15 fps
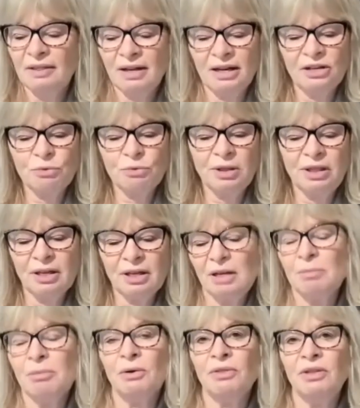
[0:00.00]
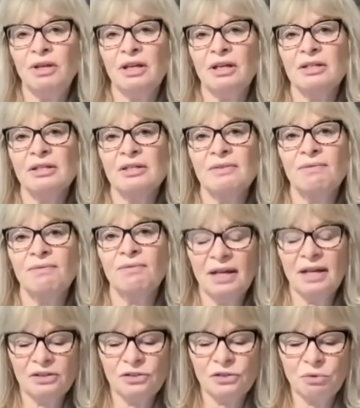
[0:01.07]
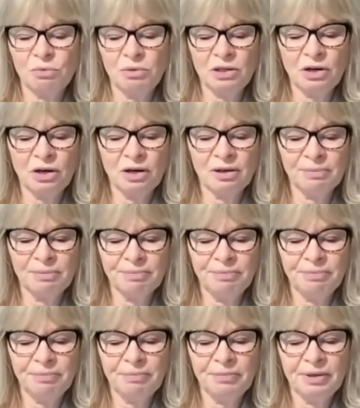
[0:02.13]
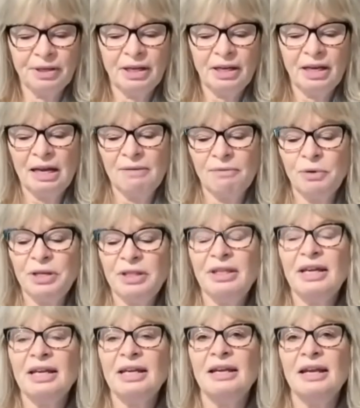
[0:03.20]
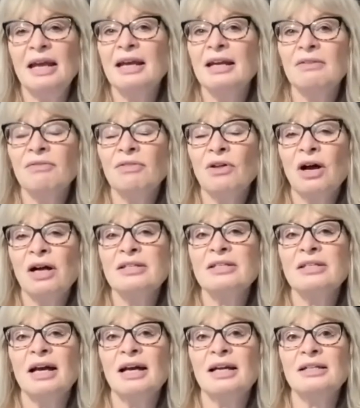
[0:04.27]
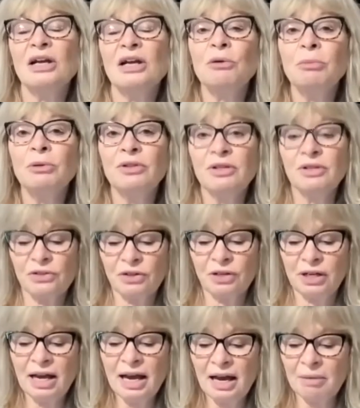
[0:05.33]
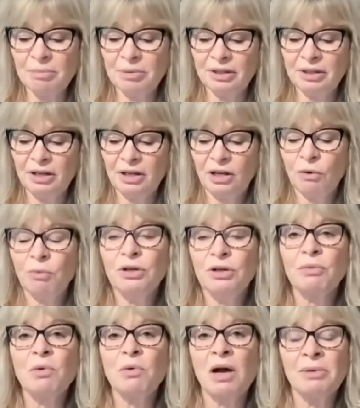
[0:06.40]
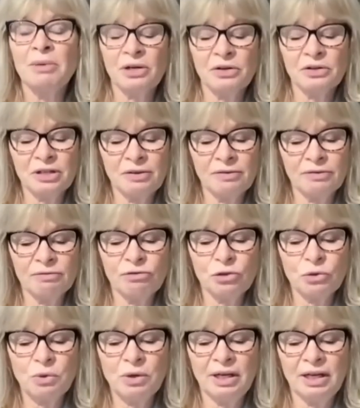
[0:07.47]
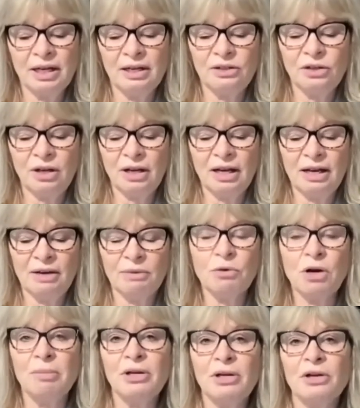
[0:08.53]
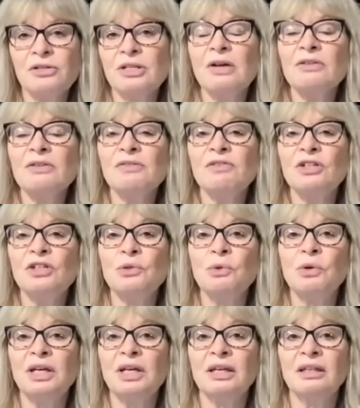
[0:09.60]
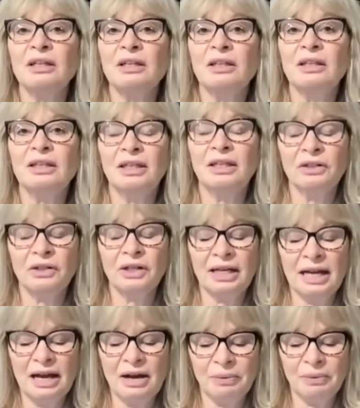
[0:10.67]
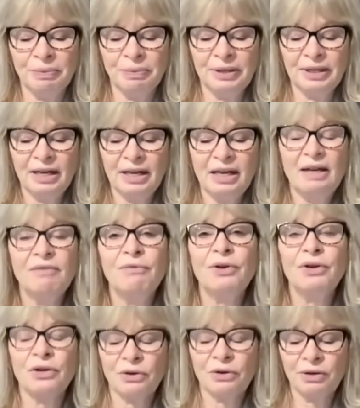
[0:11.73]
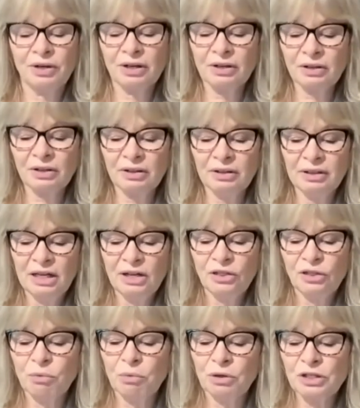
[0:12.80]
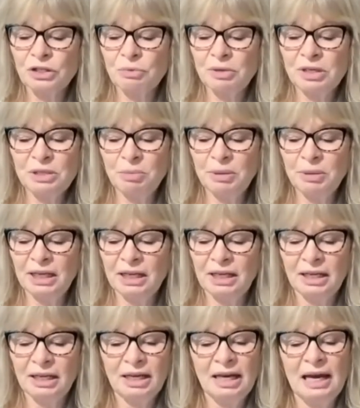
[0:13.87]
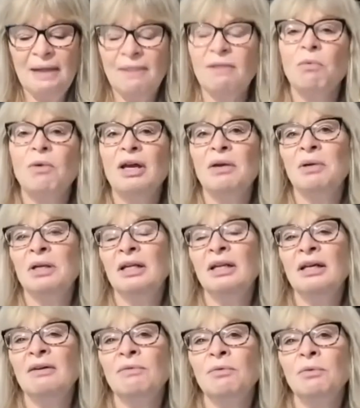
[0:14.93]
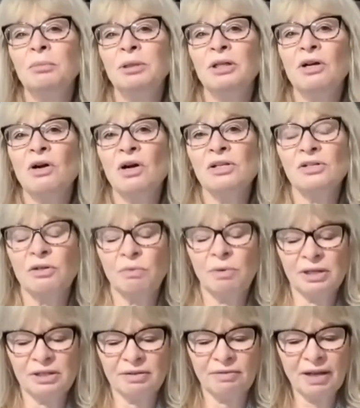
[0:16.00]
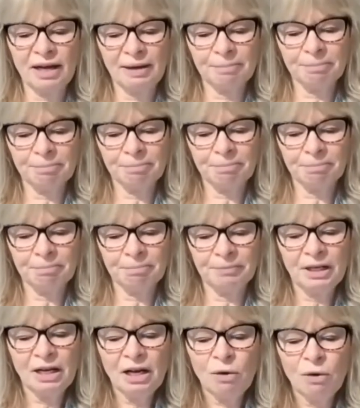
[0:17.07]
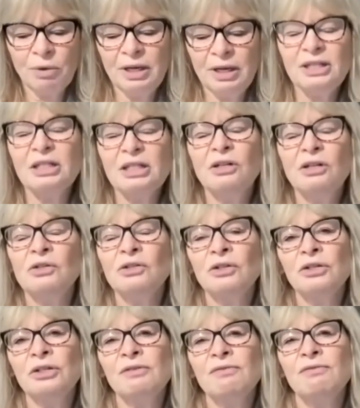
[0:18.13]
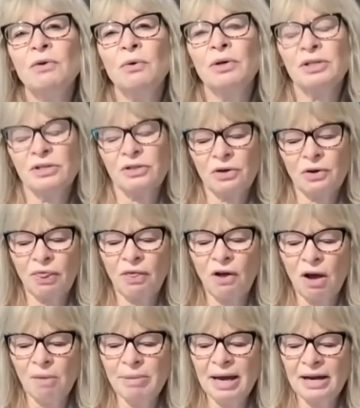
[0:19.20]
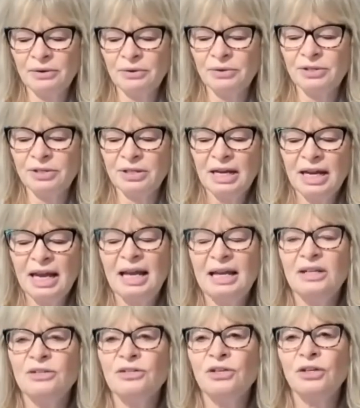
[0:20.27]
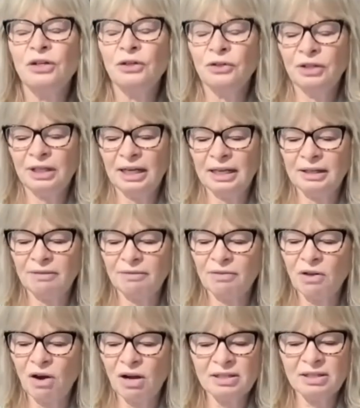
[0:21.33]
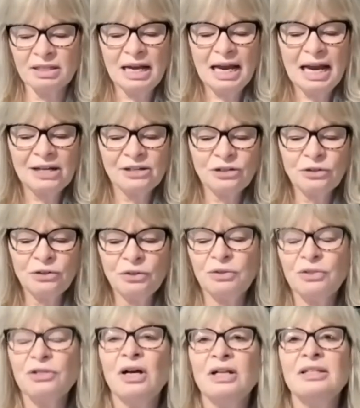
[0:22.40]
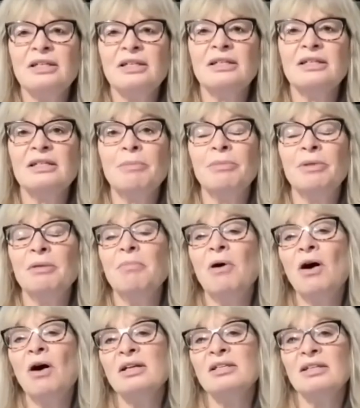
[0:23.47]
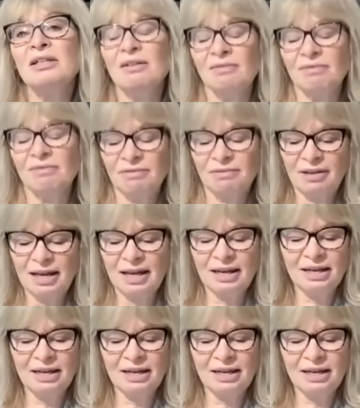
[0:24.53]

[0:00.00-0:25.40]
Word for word: that as we think about things, that is who we are. If we think negative thoughts that terrible things are going to happen, we are robbing ourselves of joy and, and robbing ourselves of enjoying the here and now. If we are critical, the words we speak and the way we live will be a consequence of that. We need to learn to focus on our thought patterns and insecure and negative thoughts and turn those thoughts into something positive and